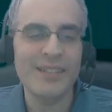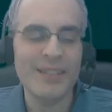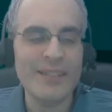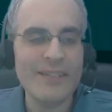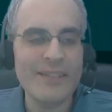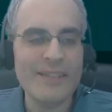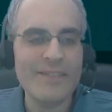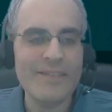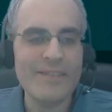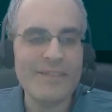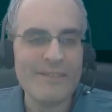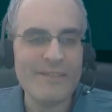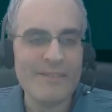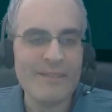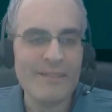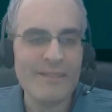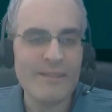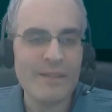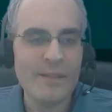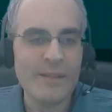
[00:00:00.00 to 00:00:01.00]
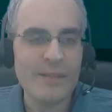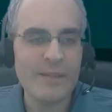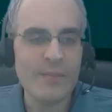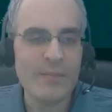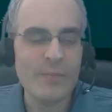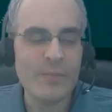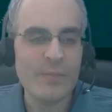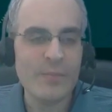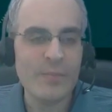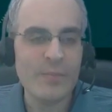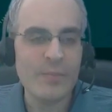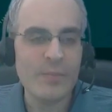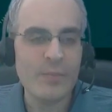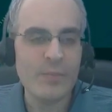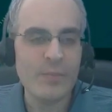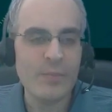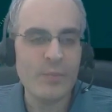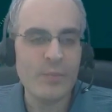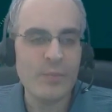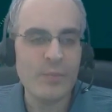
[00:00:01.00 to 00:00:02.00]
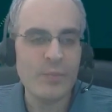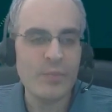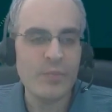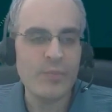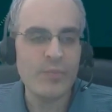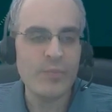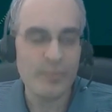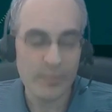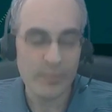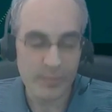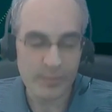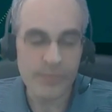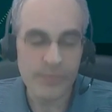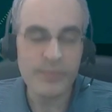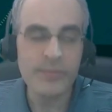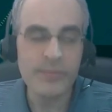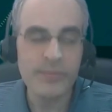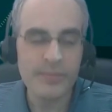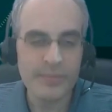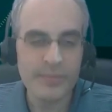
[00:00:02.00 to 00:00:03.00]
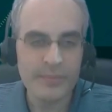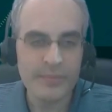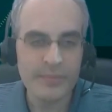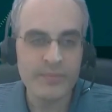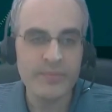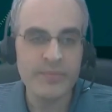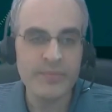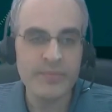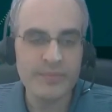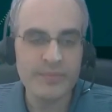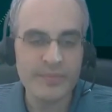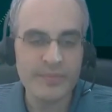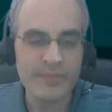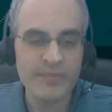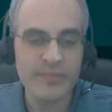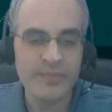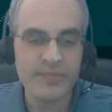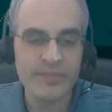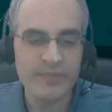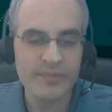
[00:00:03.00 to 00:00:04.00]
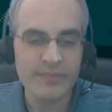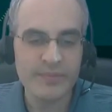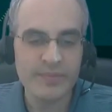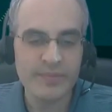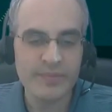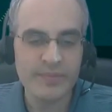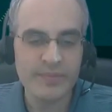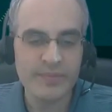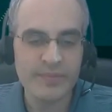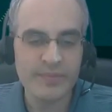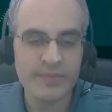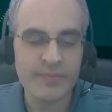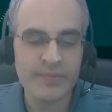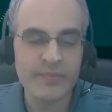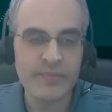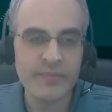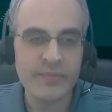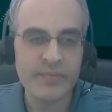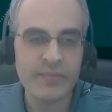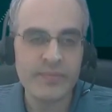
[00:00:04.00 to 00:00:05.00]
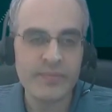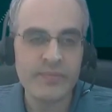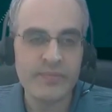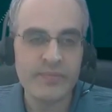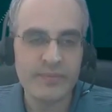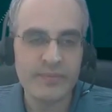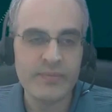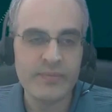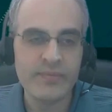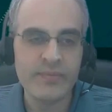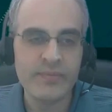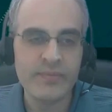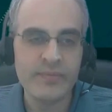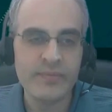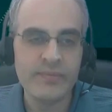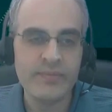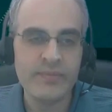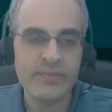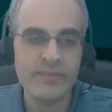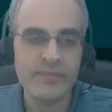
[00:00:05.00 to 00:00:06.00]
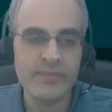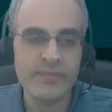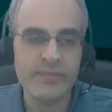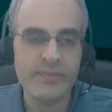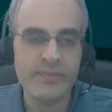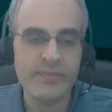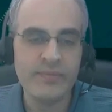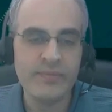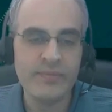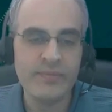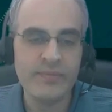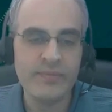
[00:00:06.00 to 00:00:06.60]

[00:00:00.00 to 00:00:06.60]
(silent)